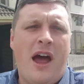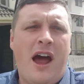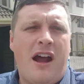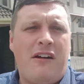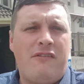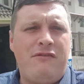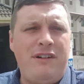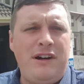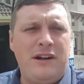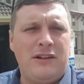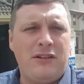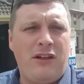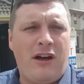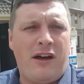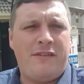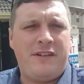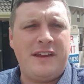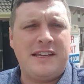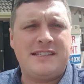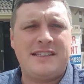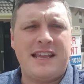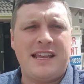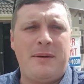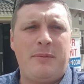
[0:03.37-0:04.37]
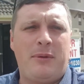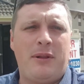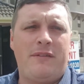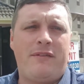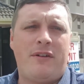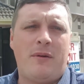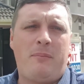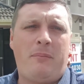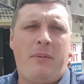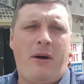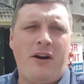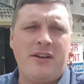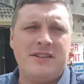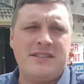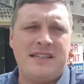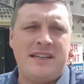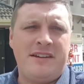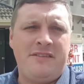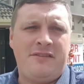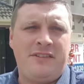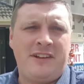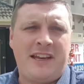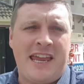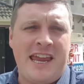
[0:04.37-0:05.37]
a real life example of a
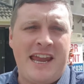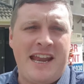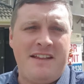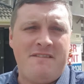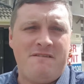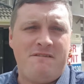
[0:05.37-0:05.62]
positive geared